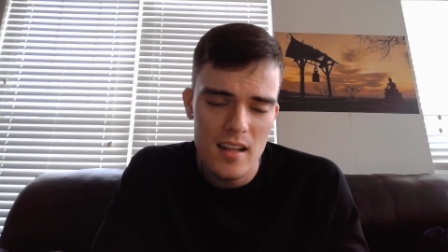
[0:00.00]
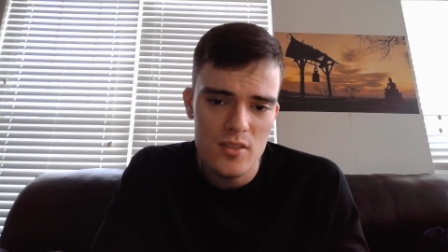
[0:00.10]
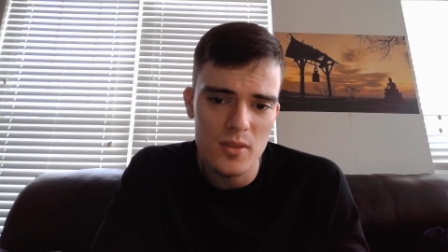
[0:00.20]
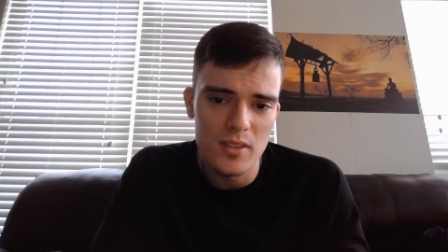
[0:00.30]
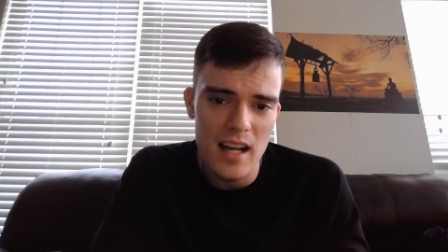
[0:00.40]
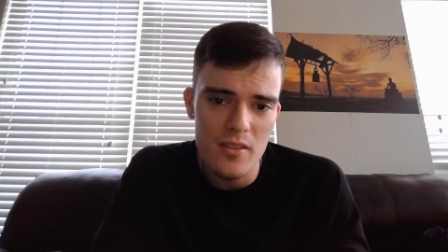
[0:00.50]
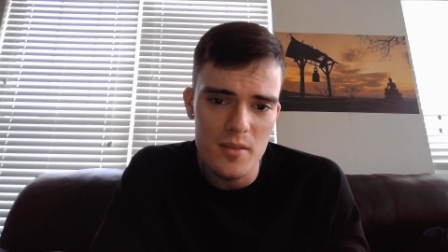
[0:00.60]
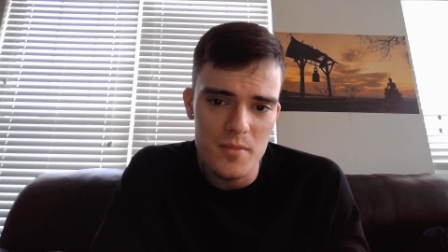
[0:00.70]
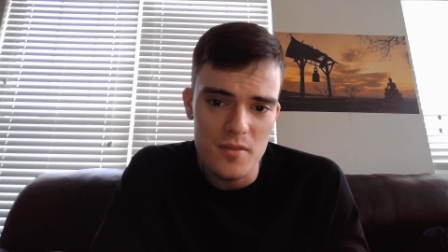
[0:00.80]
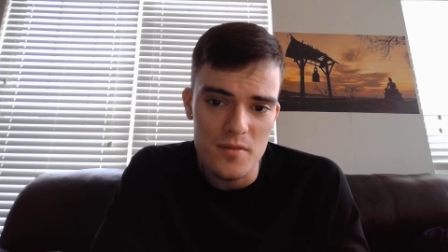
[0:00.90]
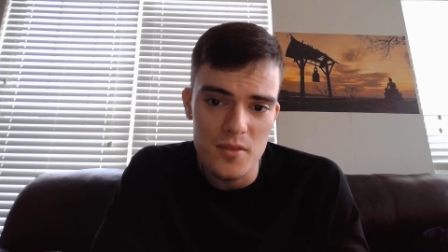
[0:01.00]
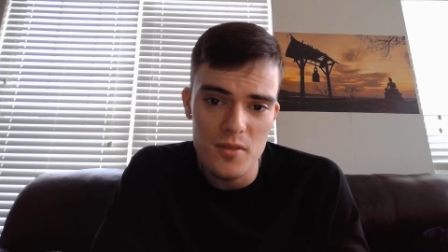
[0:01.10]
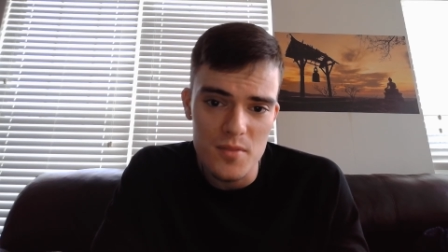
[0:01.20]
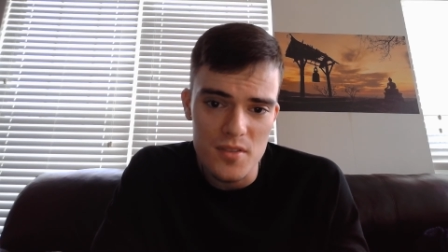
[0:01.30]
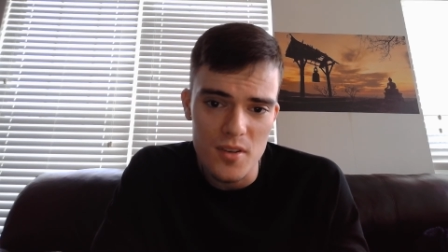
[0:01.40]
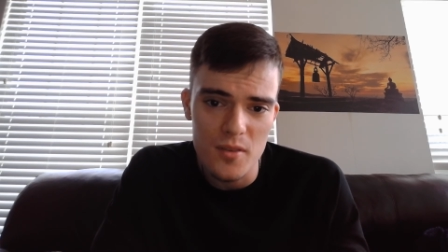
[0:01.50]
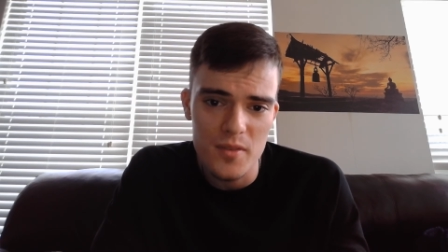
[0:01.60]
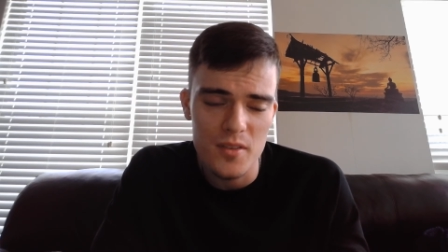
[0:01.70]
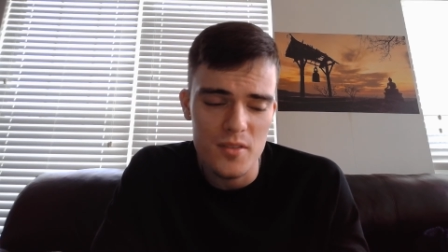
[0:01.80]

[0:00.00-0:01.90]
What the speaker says: to allow them to view themselves and their